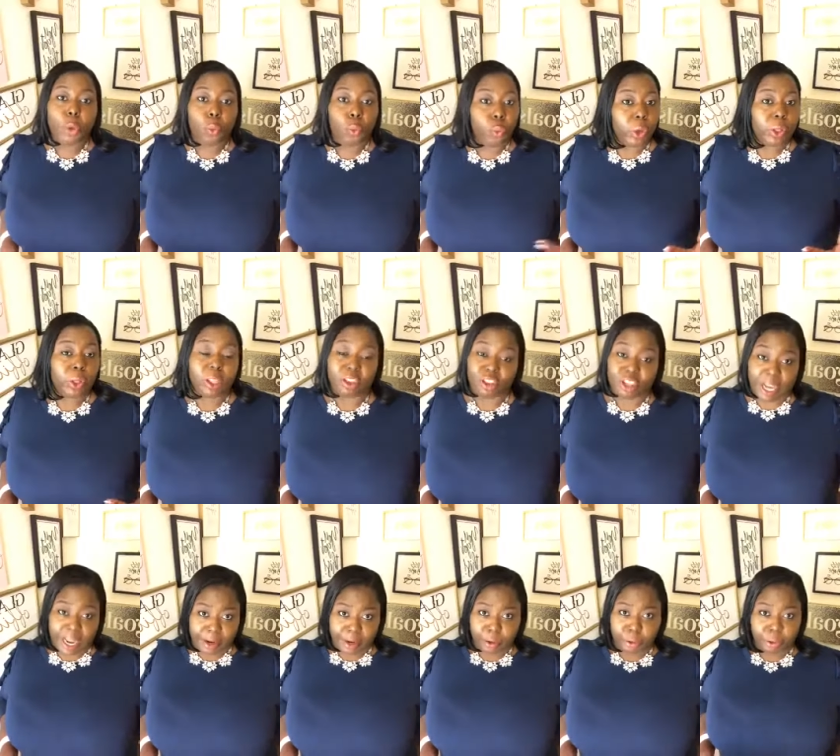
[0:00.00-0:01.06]
with the
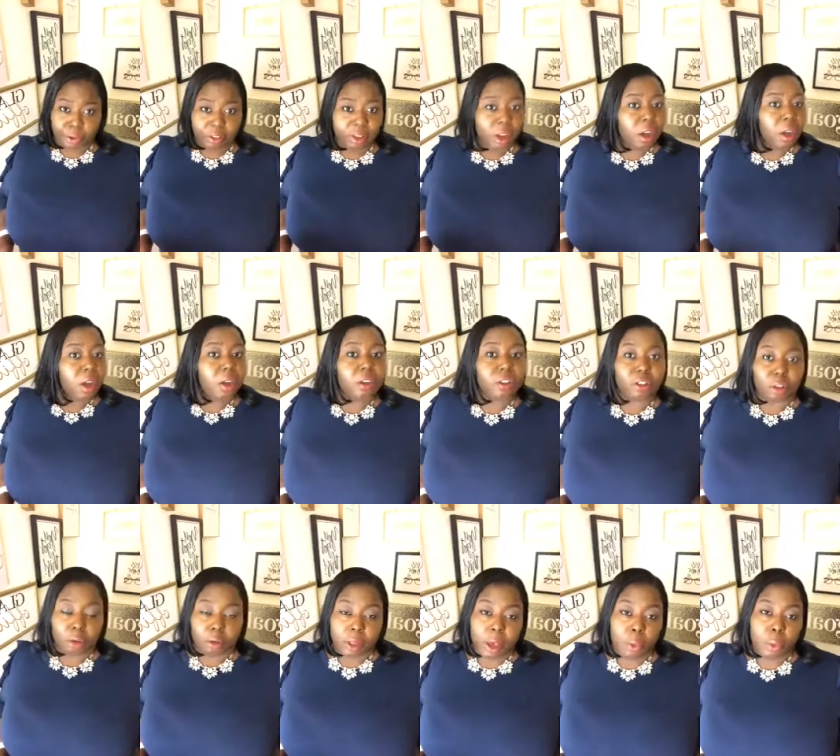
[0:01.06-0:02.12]
channels,
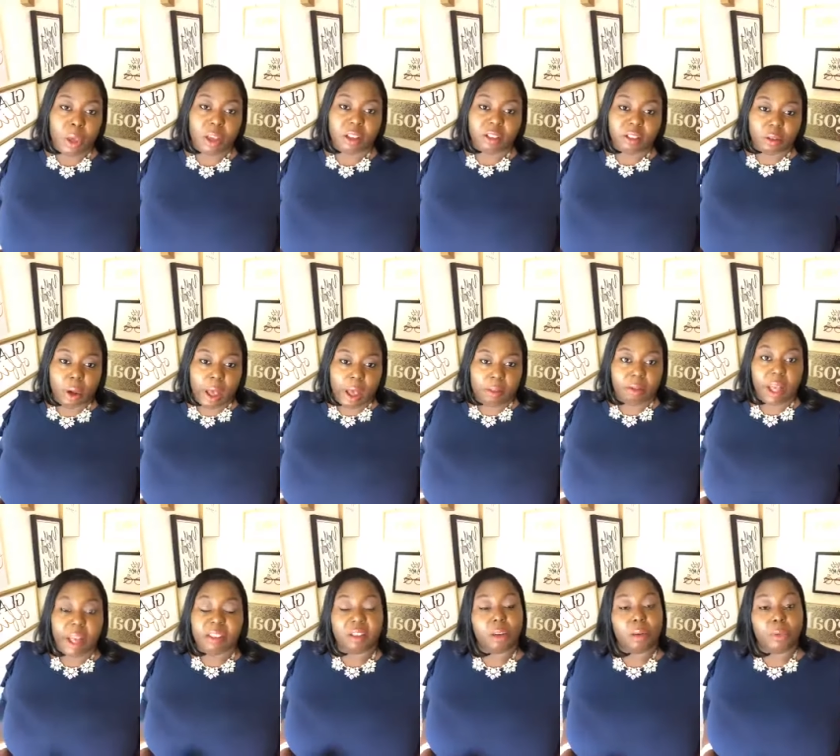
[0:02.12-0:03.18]
so that we can still have
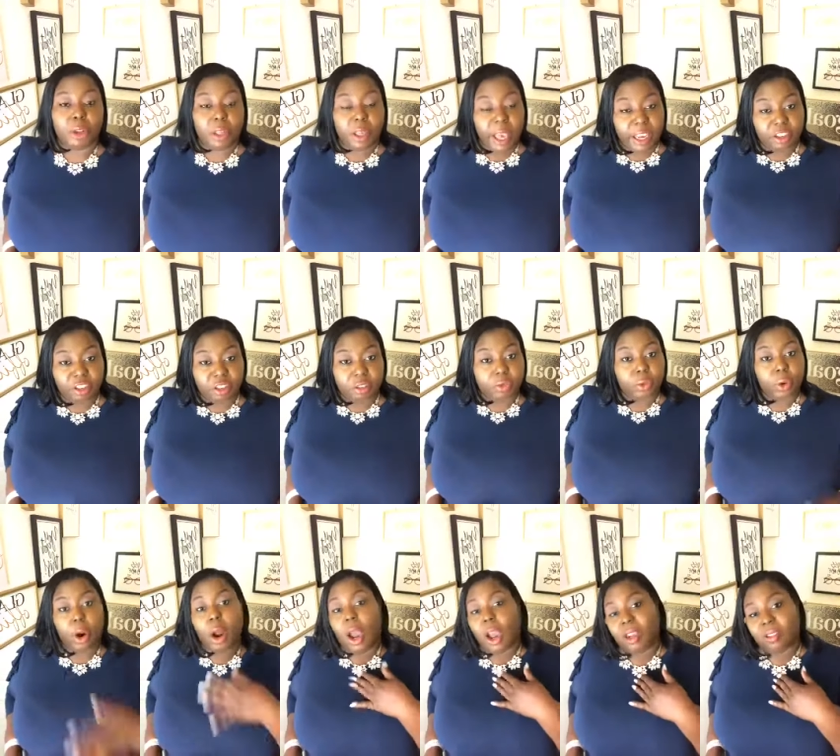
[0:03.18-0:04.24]
lots of communication for
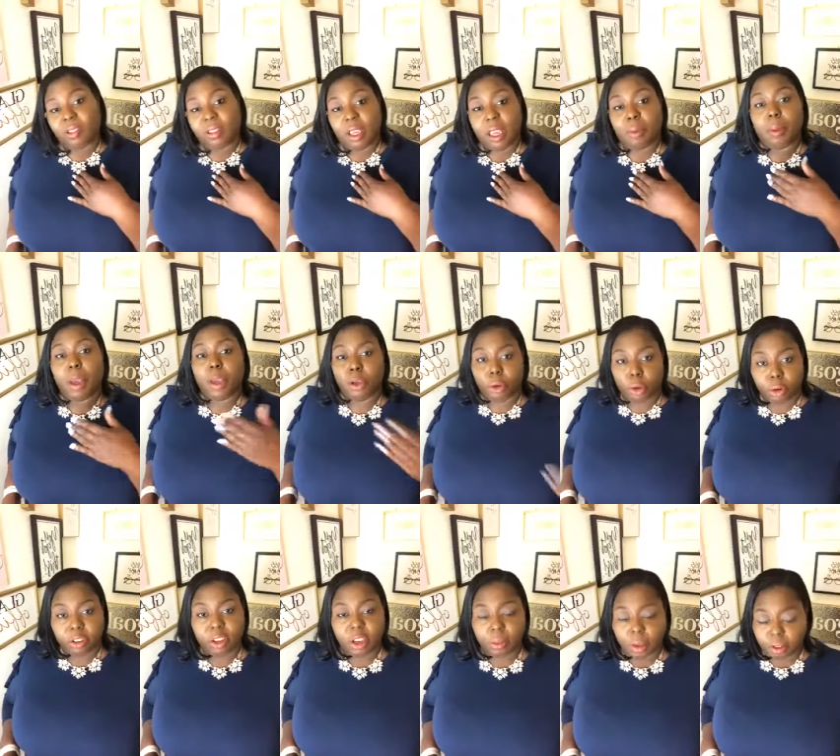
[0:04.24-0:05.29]
our team and your
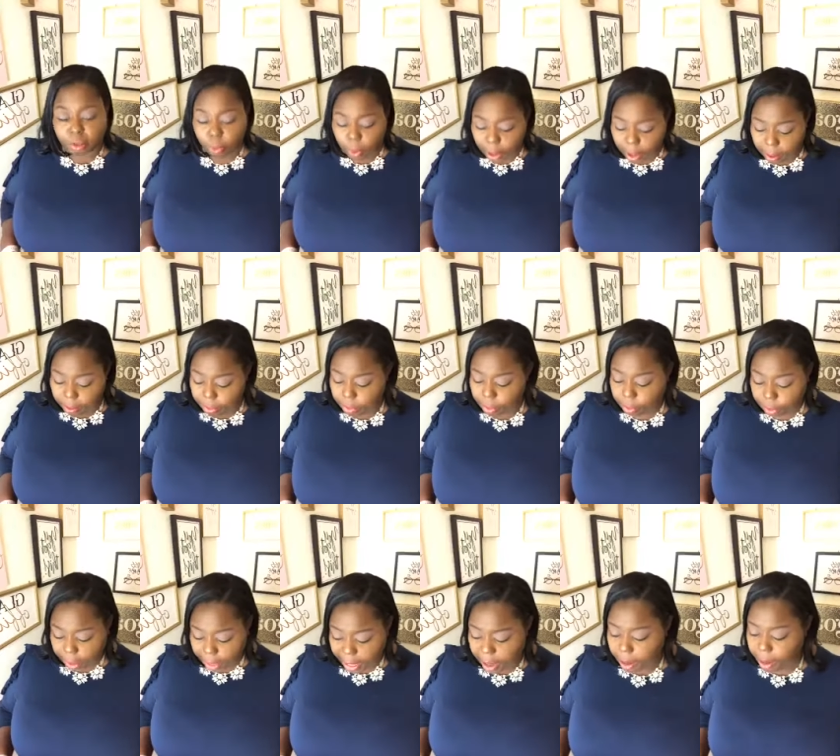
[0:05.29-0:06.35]
team as well,
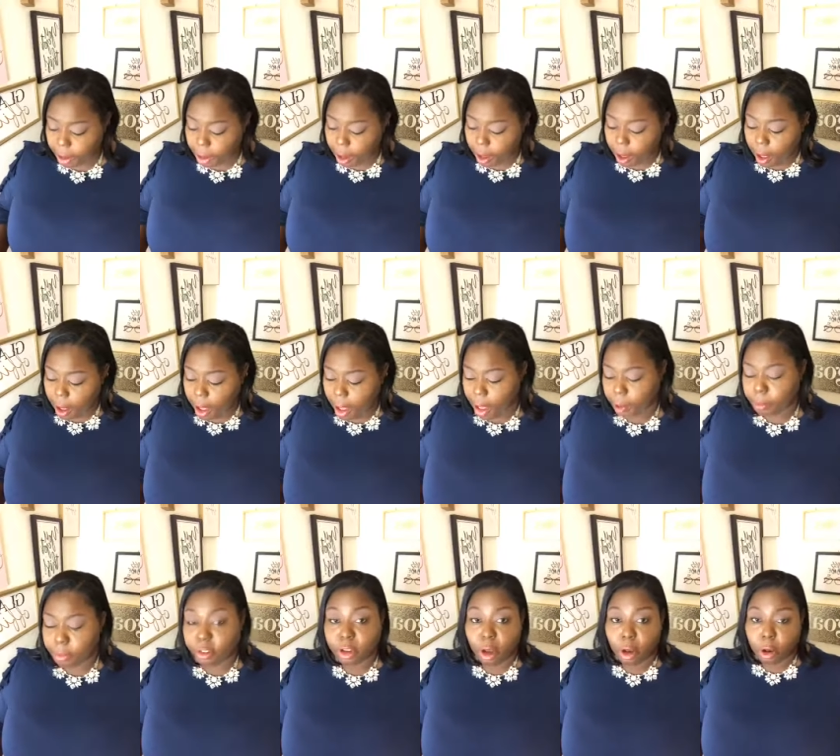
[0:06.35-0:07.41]
right? Um,
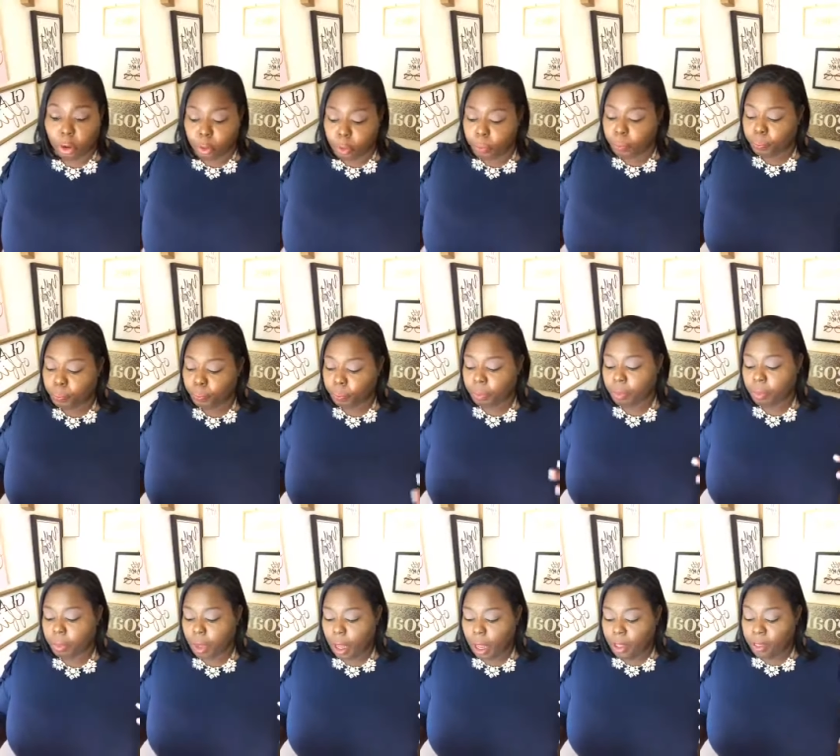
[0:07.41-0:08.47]
so
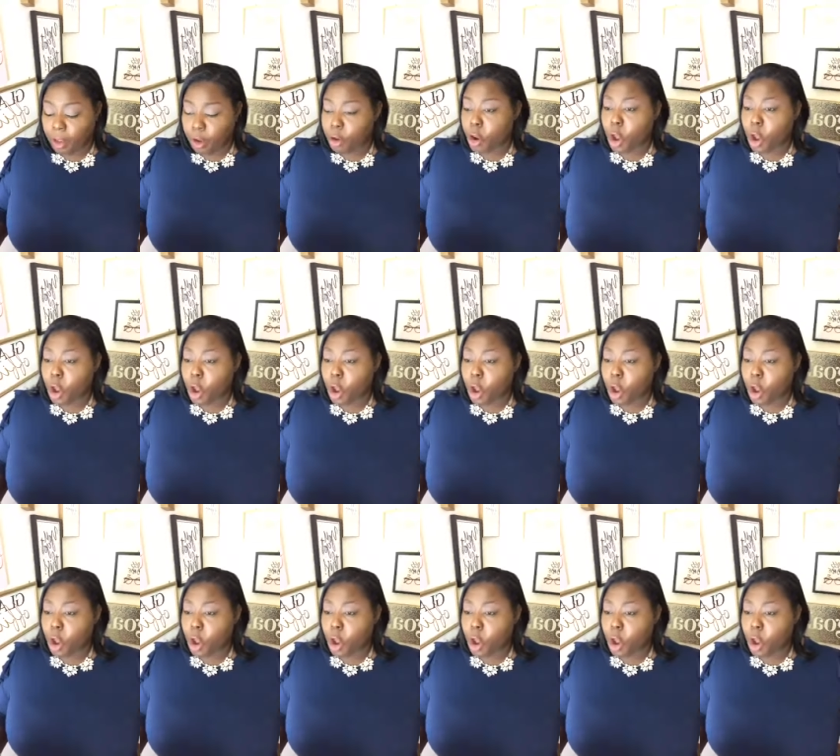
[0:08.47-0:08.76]
And then